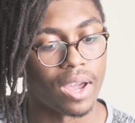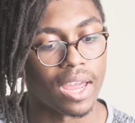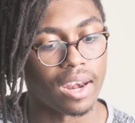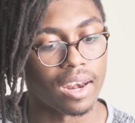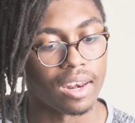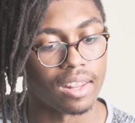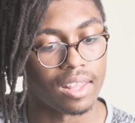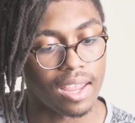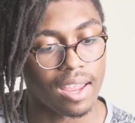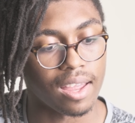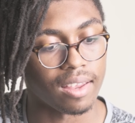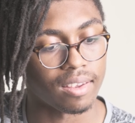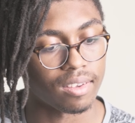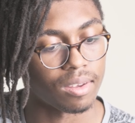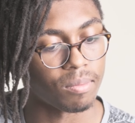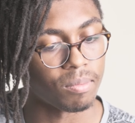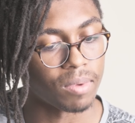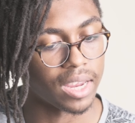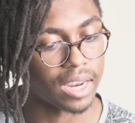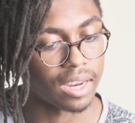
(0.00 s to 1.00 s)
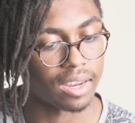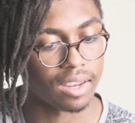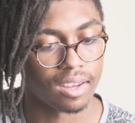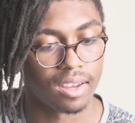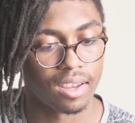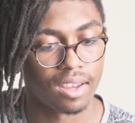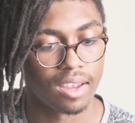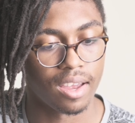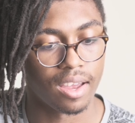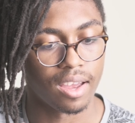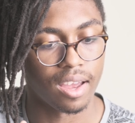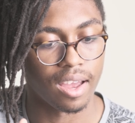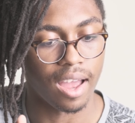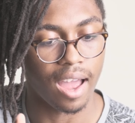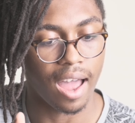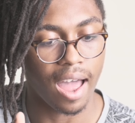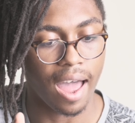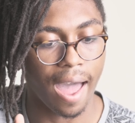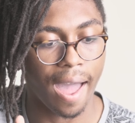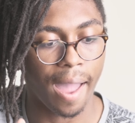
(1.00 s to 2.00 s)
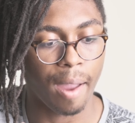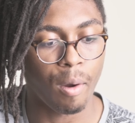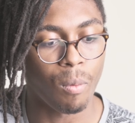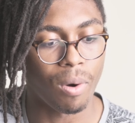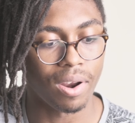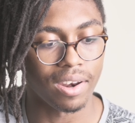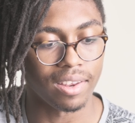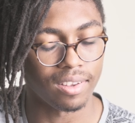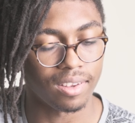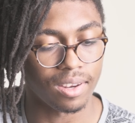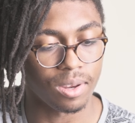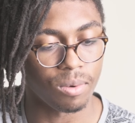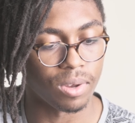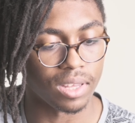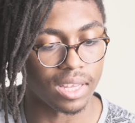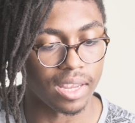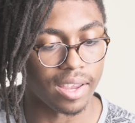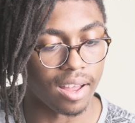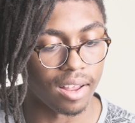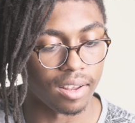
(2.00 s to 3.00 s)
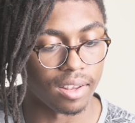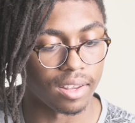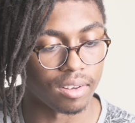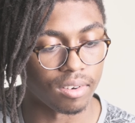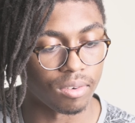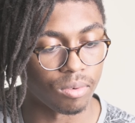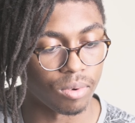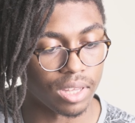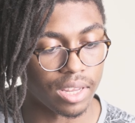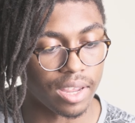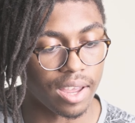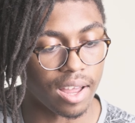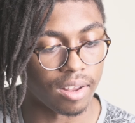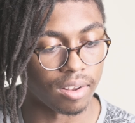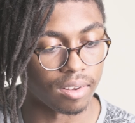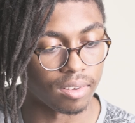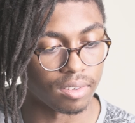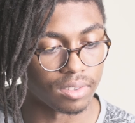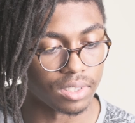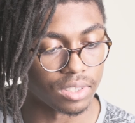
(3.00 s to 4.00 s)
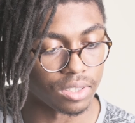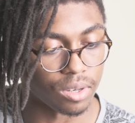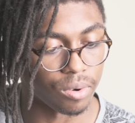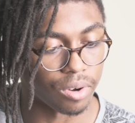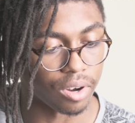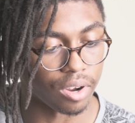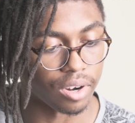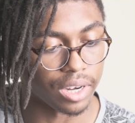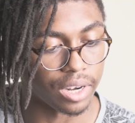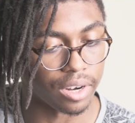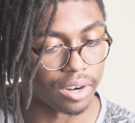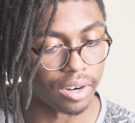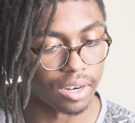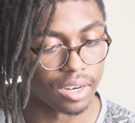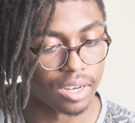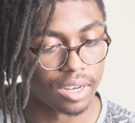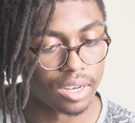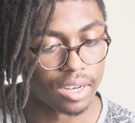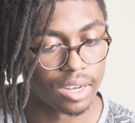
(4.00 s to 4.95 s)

And this, I'm like, I want to see what the hell is going on here.